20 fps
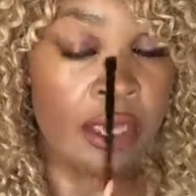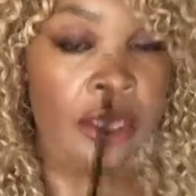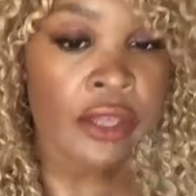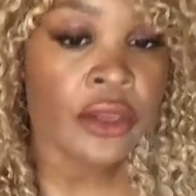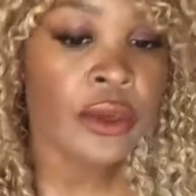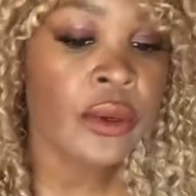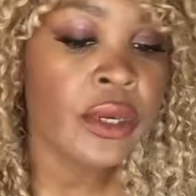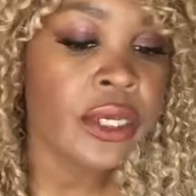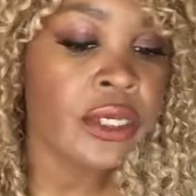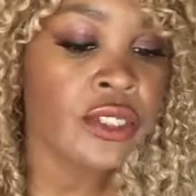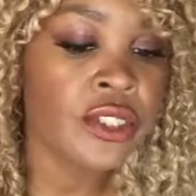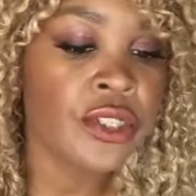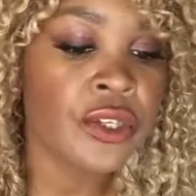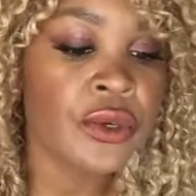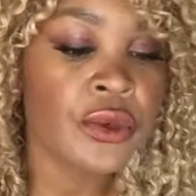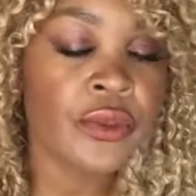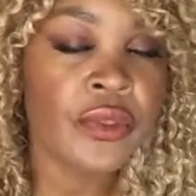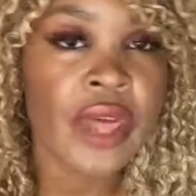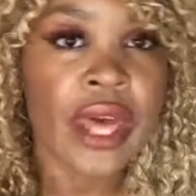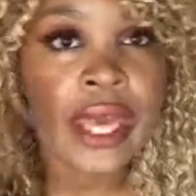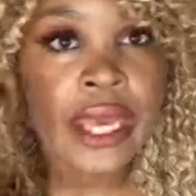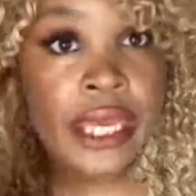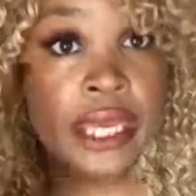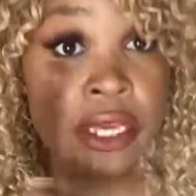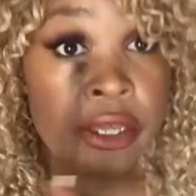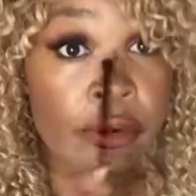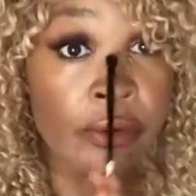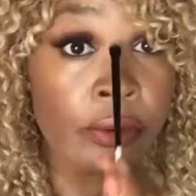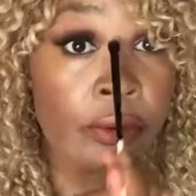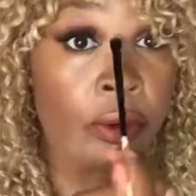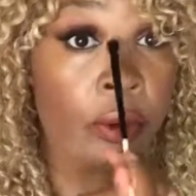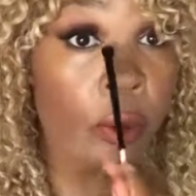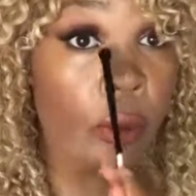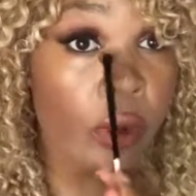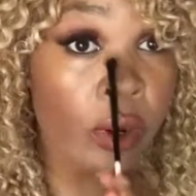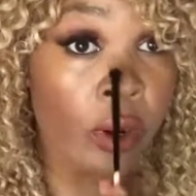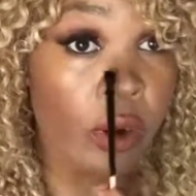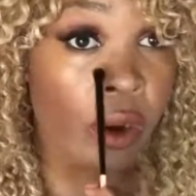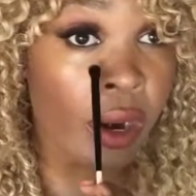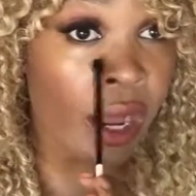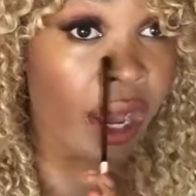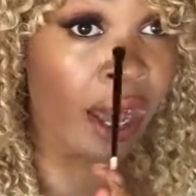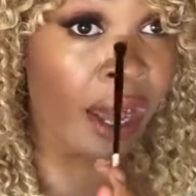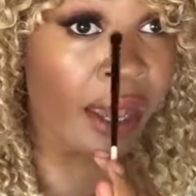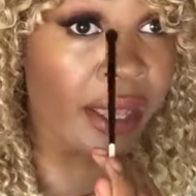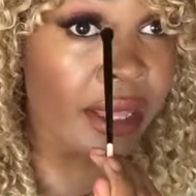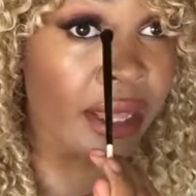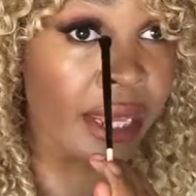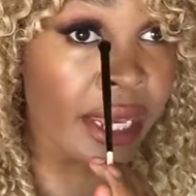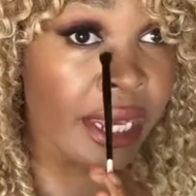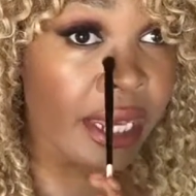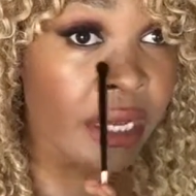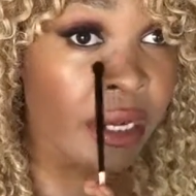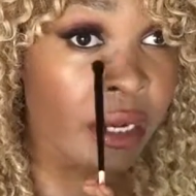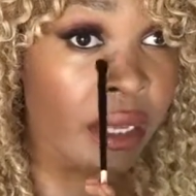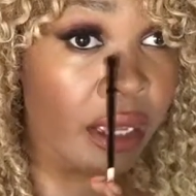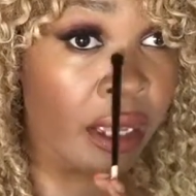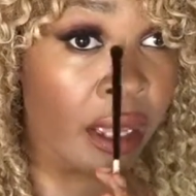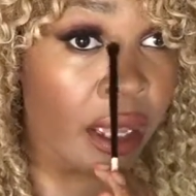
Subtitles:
You can do the inner corner highlight